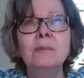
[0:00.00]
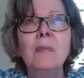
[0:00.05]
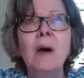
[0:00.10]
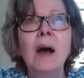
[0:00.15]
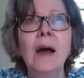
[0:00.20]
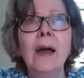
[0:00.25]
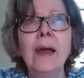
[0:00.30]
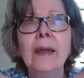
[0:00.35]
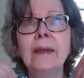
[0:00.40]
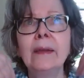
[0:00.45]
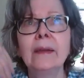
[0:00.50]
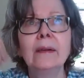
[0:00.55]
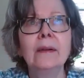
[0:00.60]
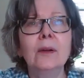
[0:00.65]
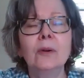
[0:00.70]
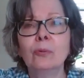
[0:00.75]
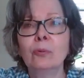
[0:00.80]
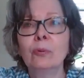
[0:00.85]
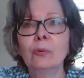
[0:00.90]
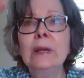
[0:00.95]
my
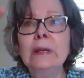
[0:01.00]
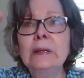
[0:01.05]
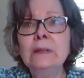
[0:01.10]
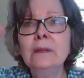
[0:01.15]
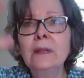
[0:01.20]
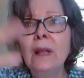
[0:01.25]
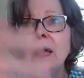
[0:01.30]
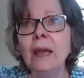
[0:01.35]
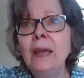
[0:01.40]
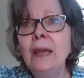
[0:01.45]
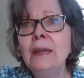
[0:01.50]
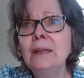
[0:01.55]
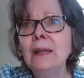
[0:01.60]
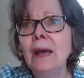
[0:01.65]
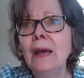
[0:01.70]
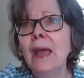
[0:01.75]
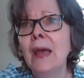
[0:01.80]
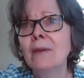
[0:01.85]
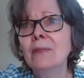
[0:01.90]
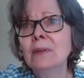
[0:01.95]
ring light.
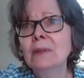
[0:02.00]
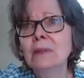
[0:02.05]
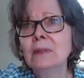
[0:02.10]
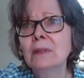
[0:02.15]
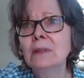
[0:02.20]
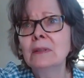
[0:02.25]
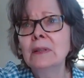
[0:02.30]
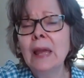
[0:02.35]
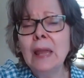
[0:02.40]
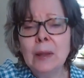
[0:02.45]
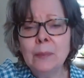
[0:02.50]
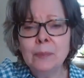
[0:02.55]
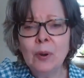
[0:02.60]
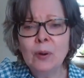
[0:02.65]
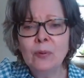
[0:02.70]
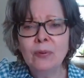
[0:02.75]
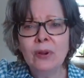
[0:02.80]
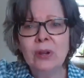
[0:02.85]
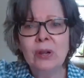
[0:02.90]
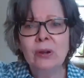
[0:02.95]
I have a lamp
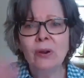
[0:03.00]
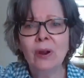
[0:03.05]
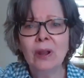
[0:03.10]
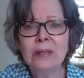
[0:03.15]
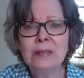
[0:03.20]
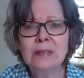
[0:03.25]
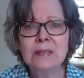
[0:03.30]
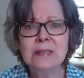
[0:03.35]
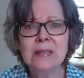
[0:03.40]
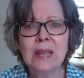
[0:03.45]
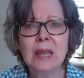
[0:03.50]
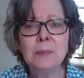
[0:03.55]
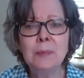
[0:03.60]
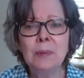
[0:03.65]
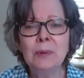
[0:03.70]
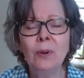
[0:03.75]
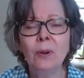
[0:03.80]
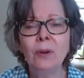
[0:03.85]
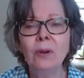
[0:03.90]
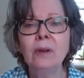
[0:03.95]
over here I can tape
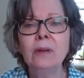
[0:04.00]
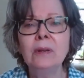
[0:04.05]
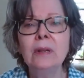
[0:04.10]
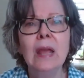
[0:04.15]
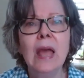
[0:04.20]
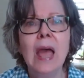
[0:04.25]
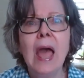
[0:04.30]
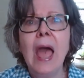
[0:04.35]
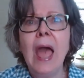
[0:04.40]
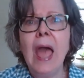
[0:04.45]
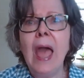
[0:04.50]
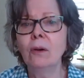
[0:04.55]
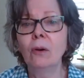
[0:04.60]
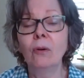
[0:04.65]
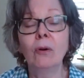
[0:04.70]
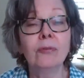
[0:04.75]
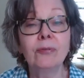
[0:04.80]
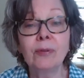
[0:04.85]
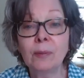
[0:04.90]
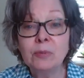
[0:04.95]
it on.
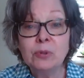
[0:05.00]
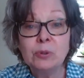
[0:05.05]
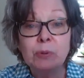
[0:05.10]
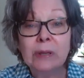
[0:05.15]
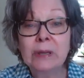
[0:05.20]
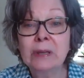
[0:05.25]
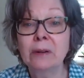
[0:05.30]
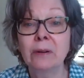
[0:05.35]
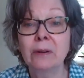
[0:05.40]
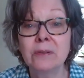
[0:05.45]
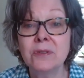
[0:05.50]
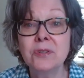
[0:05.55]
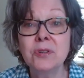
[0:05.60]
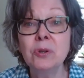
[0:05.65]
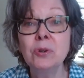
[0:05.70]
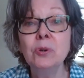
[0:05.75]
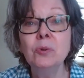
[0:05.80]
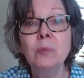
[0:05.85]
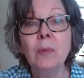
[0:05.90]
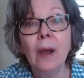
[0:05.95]
Or if I'm doing it on
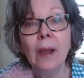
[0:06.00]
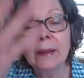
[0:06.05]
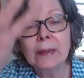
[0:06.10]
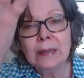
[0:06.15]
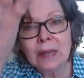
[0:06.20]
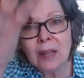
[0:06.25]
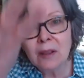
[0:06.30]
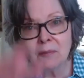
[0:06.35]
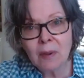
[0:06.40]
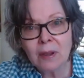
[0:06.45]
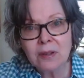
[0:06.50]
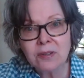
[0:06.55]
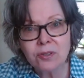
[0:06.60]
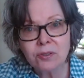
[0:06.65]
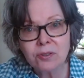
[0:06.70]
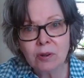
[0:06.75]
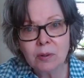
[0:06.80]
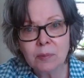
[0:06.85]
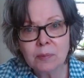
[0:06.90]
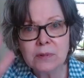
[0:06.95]
Zoom, I can have my
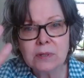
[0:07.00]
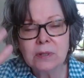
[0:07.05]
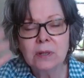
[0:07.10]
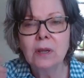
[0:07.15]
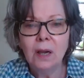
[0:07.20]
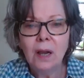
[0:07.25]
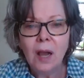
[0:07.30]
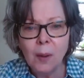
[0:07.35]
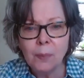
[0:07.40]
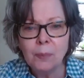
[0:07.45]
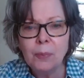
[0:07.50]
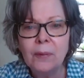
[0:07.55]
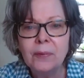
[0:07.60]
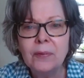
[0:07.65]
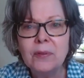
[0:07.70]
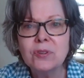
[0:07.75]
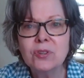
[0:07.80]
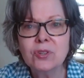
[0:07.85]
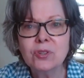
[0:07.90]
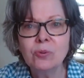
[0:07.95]
script up on
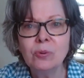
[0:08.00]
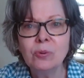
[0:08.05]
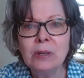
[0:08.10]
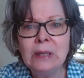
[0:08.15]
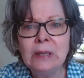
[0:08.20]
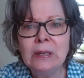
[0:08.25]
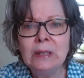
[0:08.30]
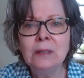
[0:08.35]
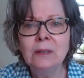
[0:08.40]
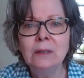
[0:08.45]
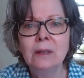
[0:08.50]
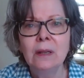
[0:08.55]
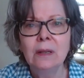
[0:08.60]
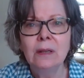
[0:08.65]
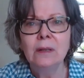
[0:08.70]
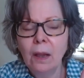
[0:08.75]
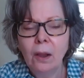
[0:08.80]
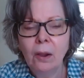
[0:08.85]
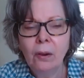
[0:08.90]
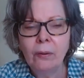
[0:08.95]
the screen.
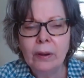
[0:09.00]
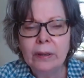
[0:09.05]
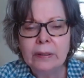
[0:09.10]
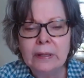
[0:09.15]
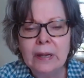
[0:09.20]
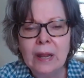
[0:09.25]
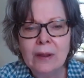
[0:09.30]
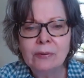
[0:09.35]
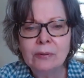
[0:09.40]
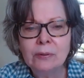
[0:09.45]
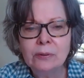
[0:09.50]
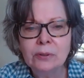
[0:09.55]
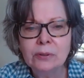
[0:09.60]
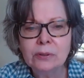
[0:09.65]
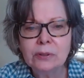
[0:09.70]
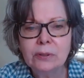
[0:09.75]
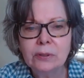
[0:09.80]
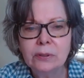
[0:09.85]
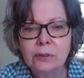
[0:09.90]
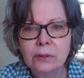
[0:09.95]
All right, never
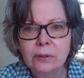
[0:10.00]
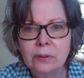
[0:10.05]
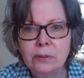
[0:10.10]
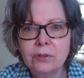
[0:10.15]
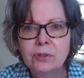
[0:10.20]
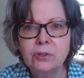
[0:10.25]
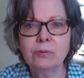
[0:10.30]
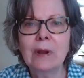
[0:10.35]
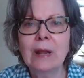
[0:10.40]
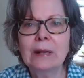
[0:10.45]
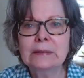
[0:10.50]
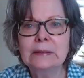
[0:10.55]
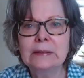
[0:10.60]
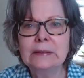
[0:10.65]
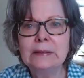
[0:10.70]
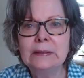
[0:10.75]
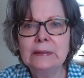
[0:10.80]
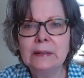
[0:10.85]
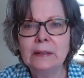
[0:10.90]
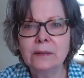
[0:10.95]
look
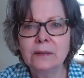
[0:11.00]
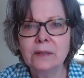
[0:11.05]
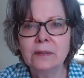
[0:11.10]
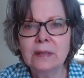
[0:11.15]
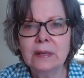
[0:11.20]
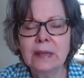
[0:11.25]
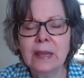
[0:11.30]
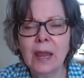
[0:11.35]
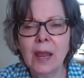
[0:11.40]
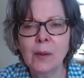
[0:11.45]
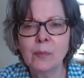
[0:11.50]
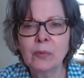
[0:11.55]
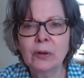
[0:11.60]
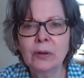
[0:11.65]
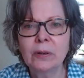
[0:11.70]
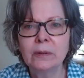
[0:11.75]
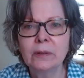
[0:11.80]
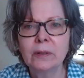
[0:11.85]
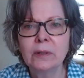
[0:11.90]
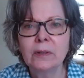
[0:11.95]
directly into the camera